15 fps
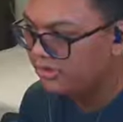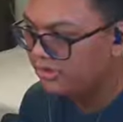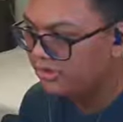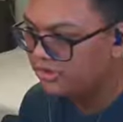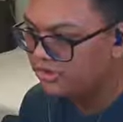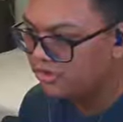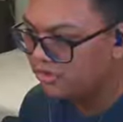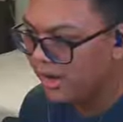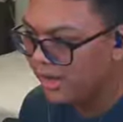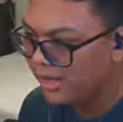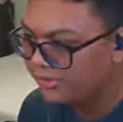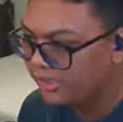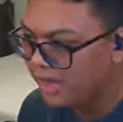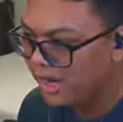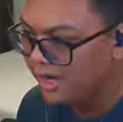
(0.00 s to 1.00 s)
to just try
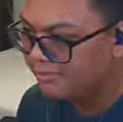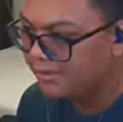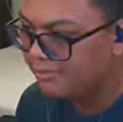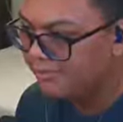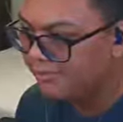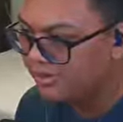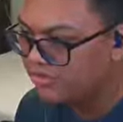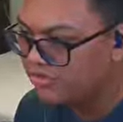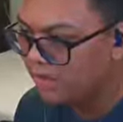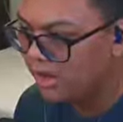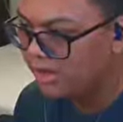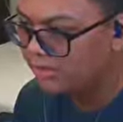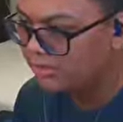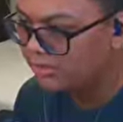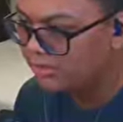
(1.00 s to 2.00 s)
out the Omni movement and try
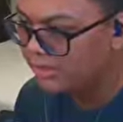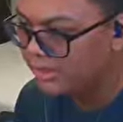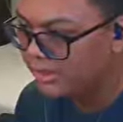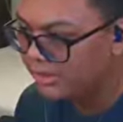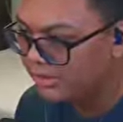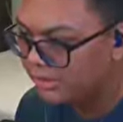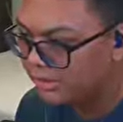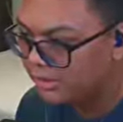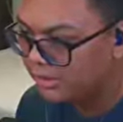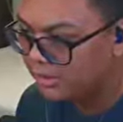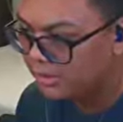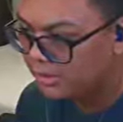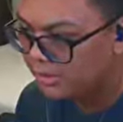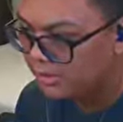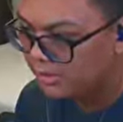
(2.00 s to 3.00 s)
to learn it,
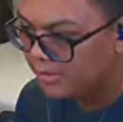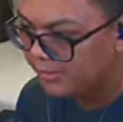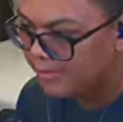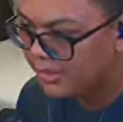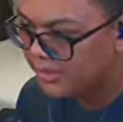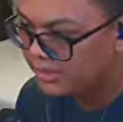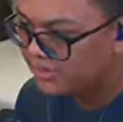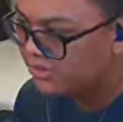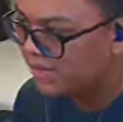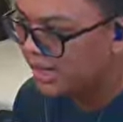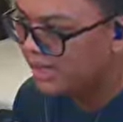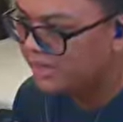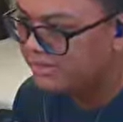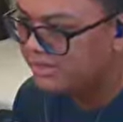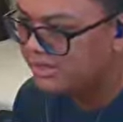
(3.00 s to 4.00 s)
because you're
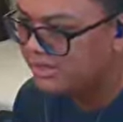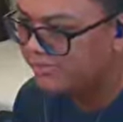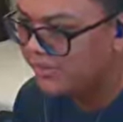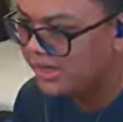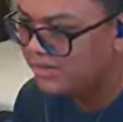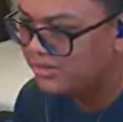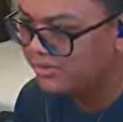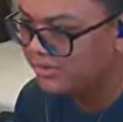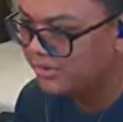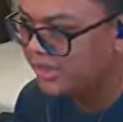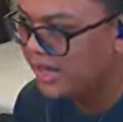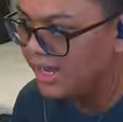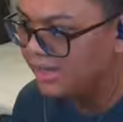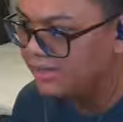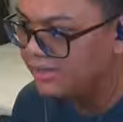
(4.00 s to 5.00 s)
at a disadvantage if you're
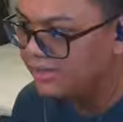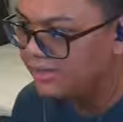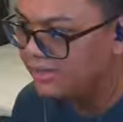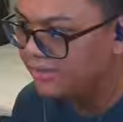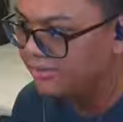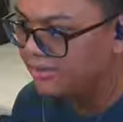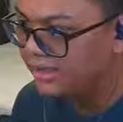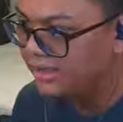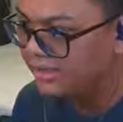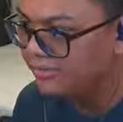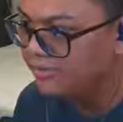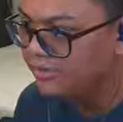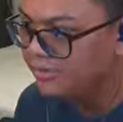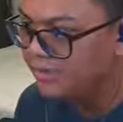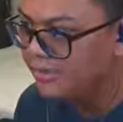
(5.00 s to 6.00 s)
not. You know what I'm saying? Like if
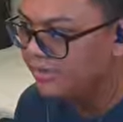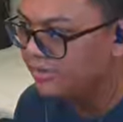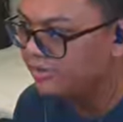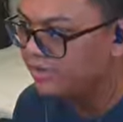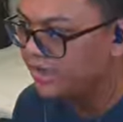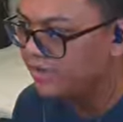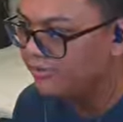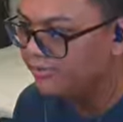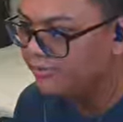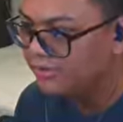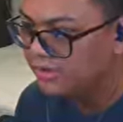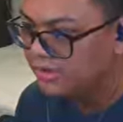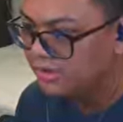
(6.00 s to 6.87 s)
you limit yourself